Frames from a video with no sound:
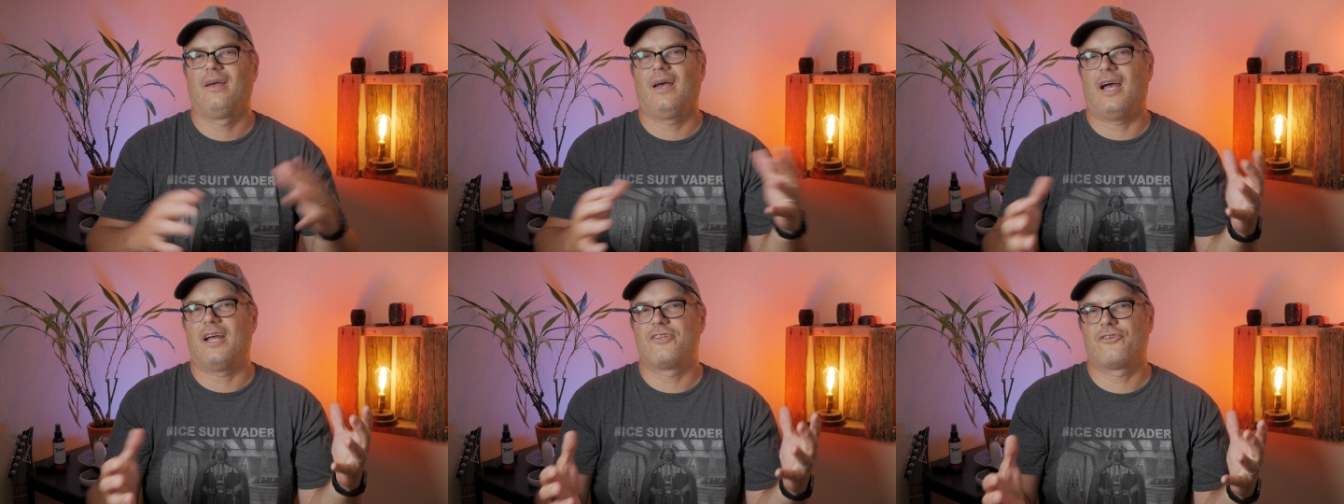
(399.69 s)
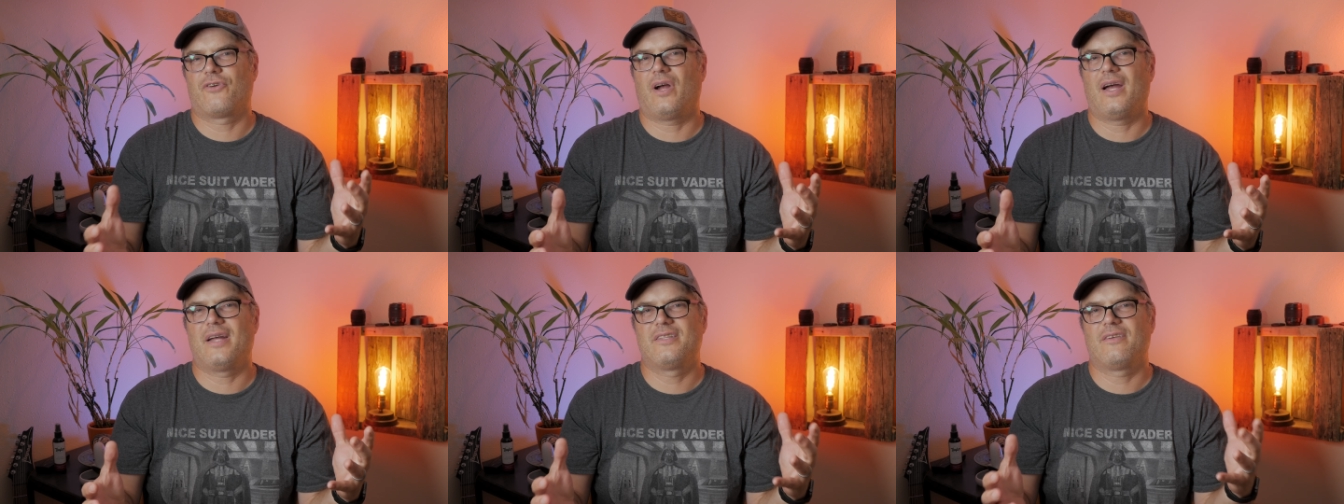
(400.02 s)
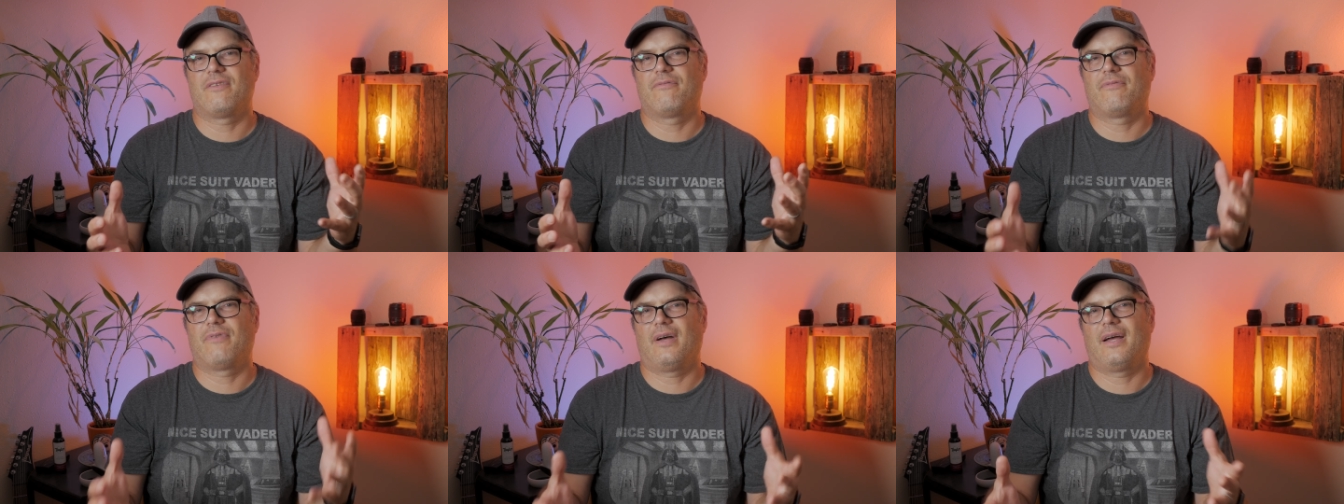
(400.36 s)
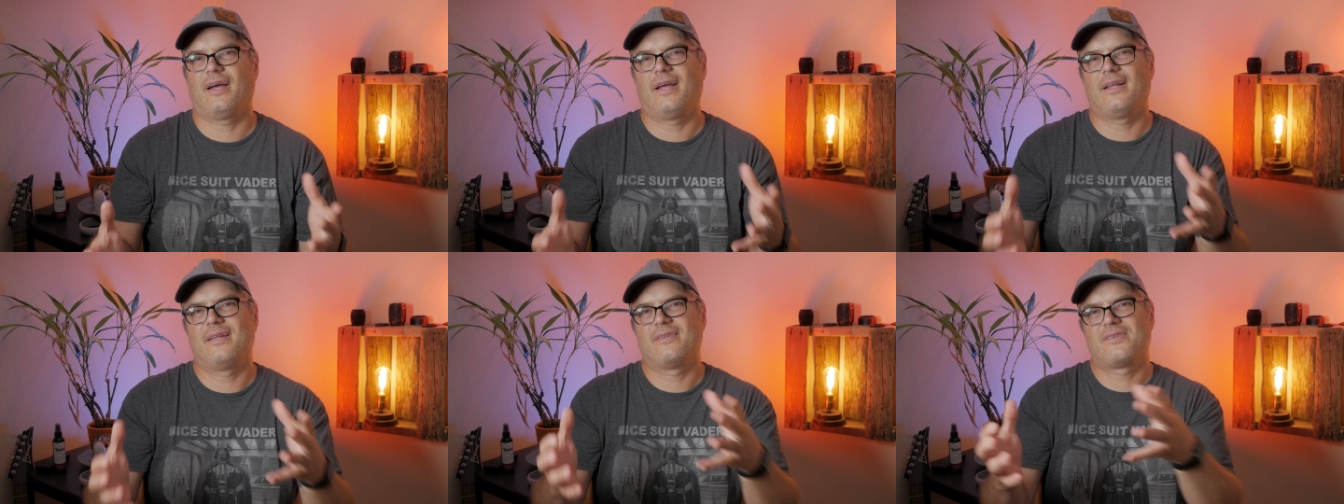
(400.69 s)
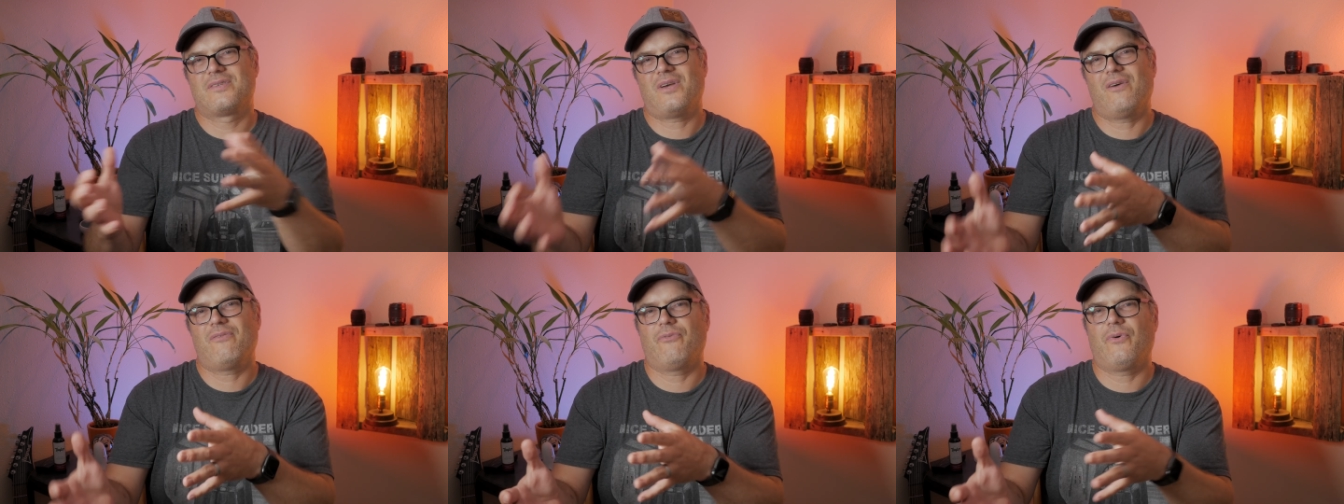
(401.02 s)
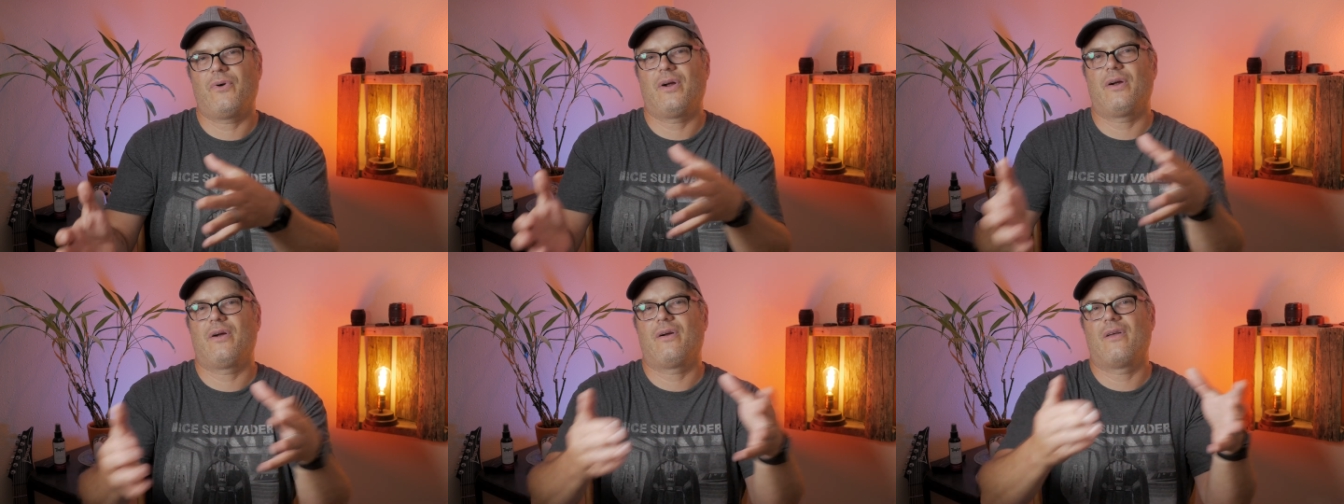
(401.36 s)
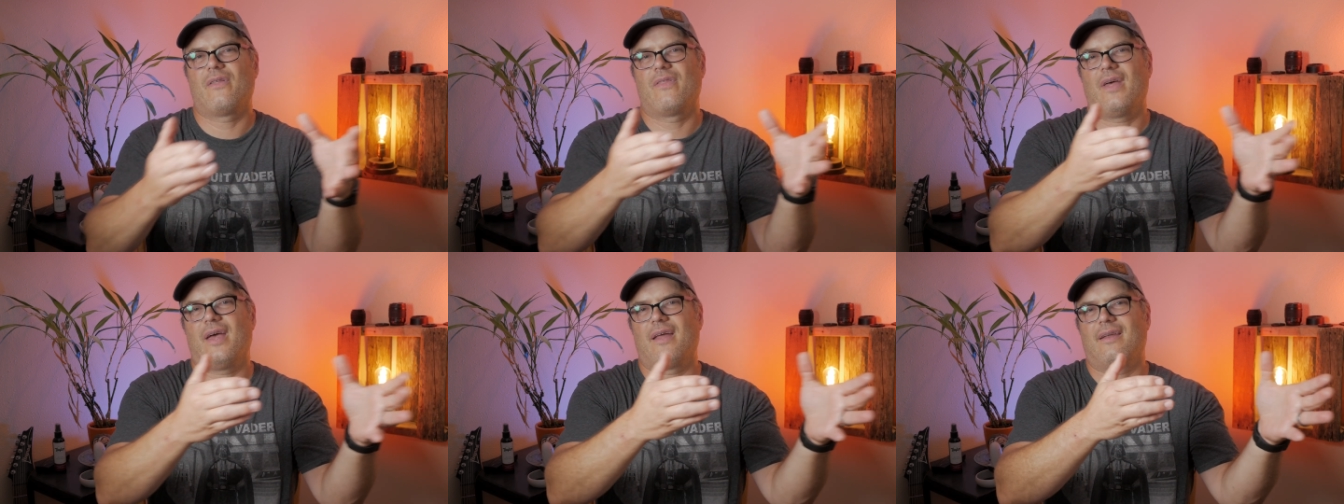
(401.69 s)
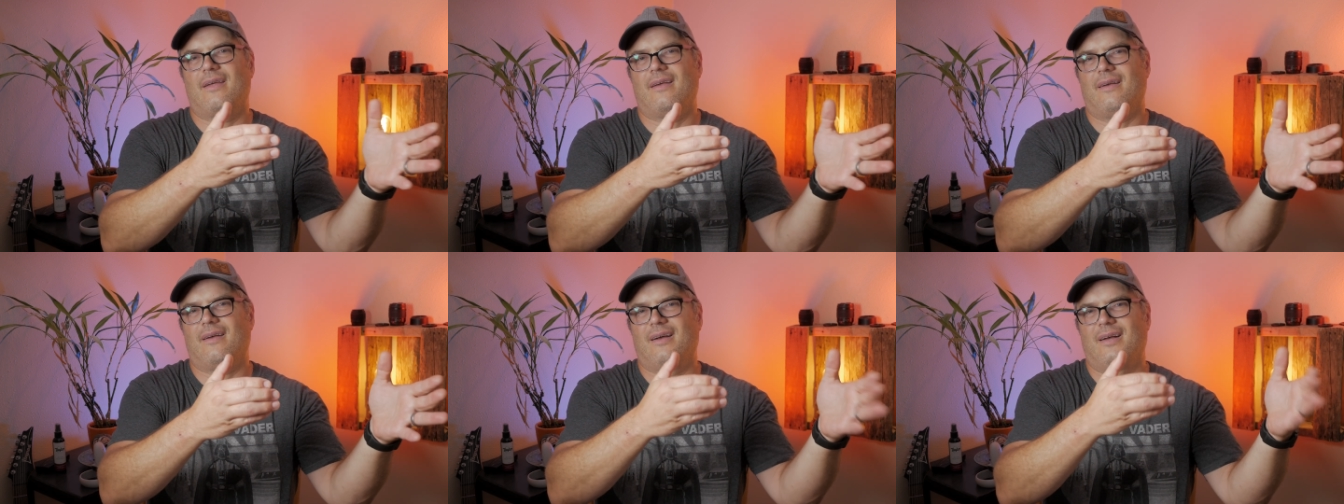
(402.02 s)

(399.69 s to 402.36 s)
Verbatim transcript: I try to find software that